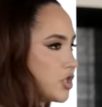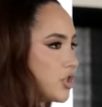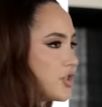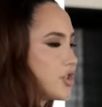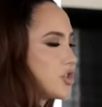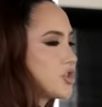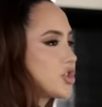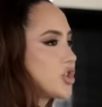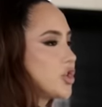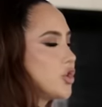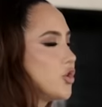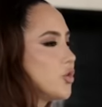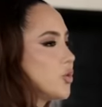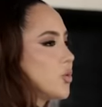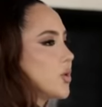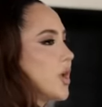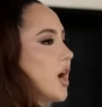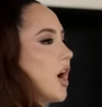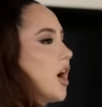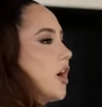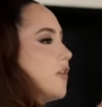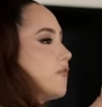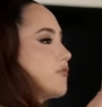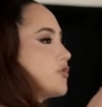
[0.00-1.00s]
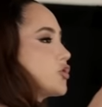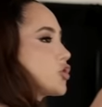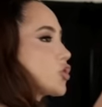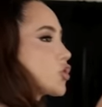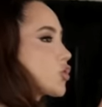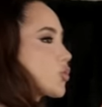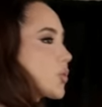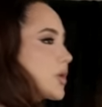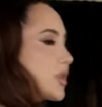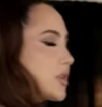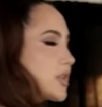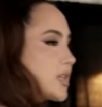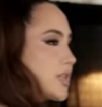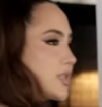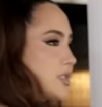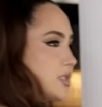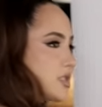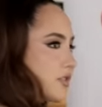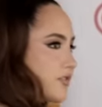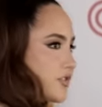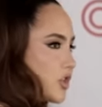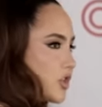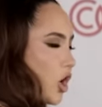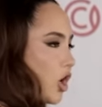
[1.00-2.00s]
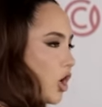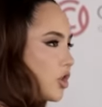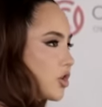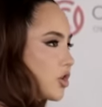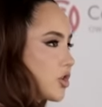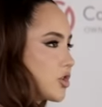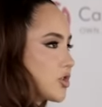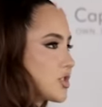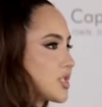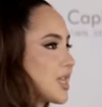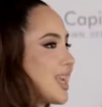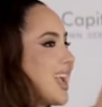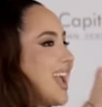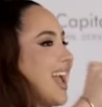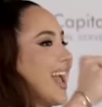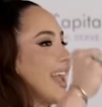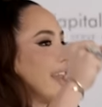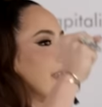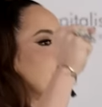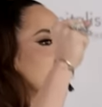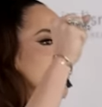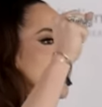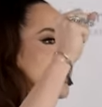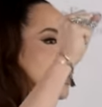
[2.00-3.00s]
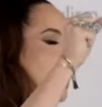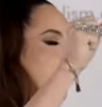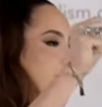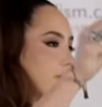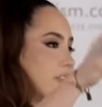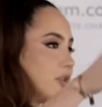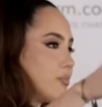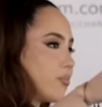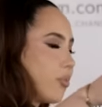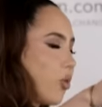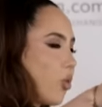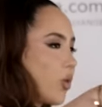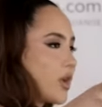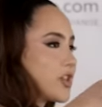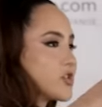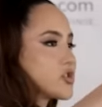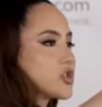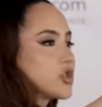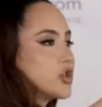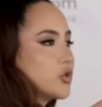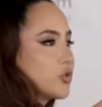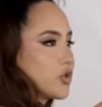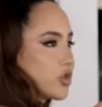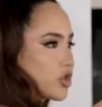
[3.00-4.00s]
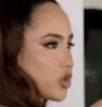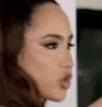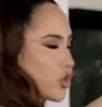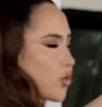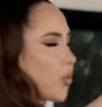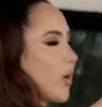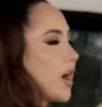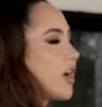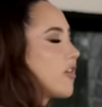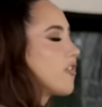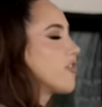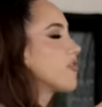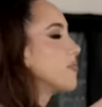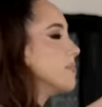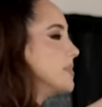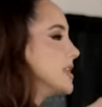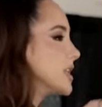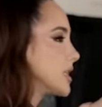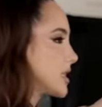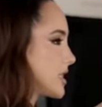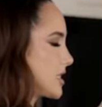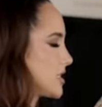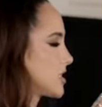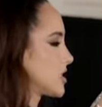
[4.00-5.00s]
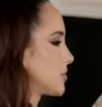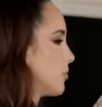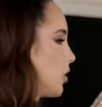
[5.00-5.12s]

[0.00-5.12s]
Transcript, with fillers: to the tune of trillions of dollars and 11.2 to 12 million